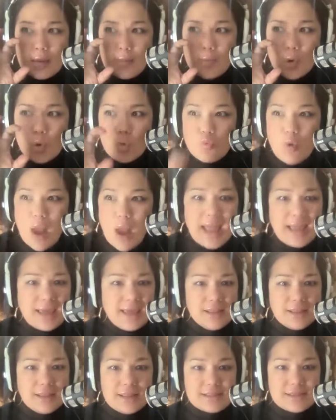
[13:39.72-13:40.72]

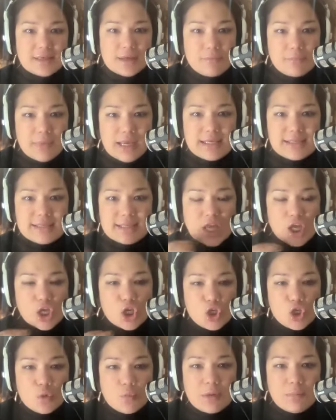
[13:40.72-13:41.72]
miraculous and amazing a
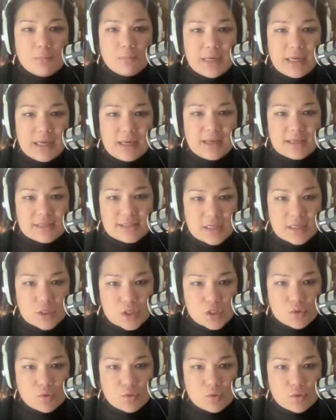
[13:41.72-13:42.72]
human being is
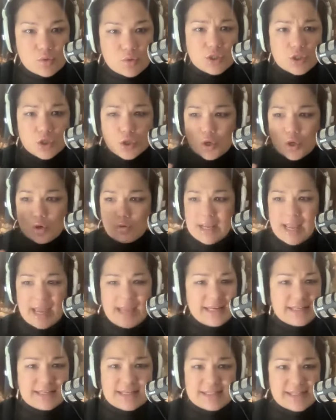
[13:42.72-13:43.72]
constructed to
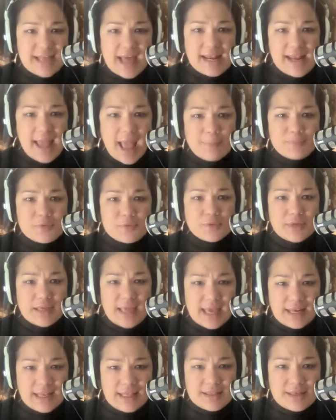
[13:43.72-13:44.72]
create and design
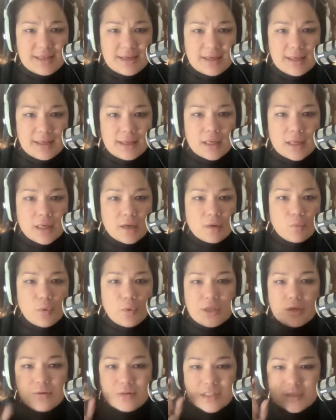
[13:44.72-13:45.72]
absolutely anything.
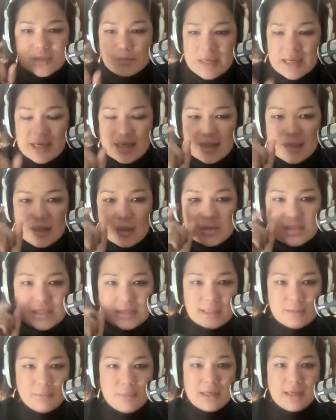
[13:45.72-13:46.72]
When you speak in those
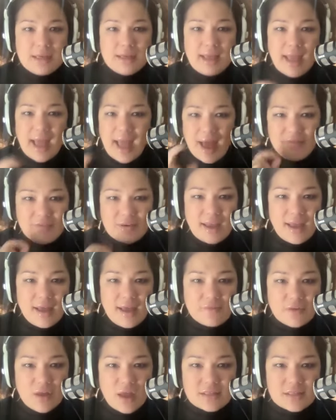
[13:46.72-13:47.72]
limiting have and
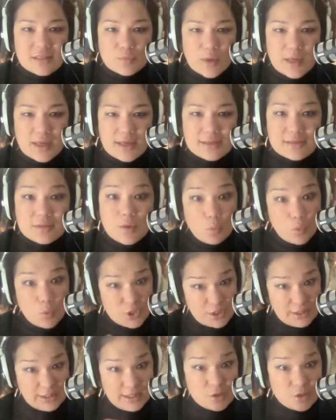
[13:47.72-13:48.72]
have nots ways,
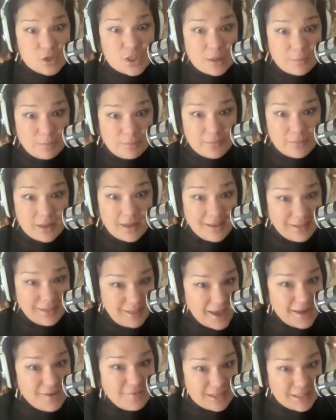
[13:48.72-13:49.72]
which leadership, a
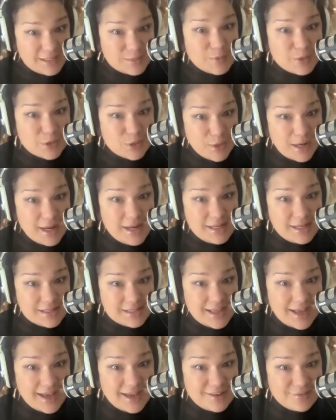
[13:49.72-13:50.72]
lot of it has been trained
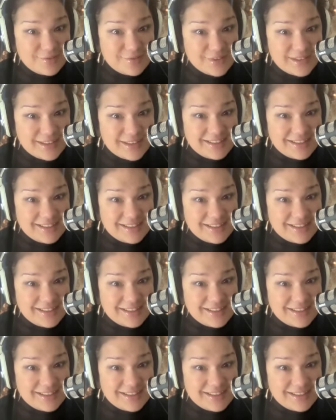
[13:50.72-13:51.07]
inside of,